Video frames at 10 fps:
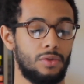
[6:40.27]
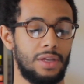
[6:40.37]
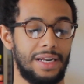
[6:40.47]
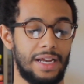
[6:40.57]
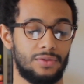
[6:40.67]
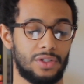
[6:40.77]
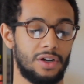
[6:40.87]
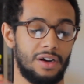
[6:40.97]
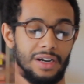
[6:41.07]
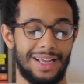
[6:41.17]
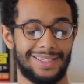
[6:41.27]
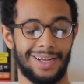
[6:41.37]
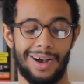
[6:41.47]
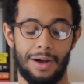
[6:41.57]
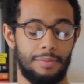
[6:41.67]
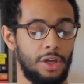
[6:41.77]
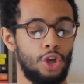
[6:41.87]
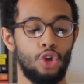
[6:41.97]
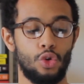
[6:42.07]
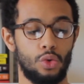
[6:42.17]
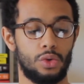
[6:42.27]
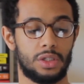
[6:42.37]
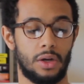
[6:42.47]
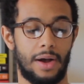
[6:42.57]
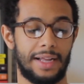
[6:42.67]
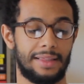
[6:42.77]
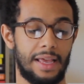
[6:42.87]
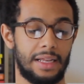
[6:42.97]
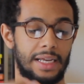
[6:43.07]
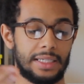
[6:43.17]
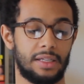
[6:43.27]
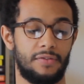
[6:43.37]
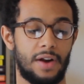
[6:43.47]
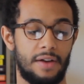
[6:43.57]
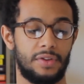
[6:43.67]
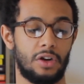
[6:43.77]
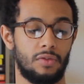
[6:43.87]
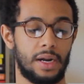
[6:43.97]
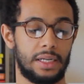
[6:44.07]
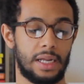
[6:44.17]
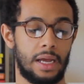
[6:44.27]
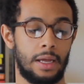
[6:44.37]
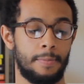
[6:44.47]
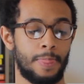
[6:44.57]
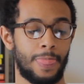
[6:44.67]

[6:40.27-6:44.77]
Today's return, it's up huge, so I thank Tesla for having a great day.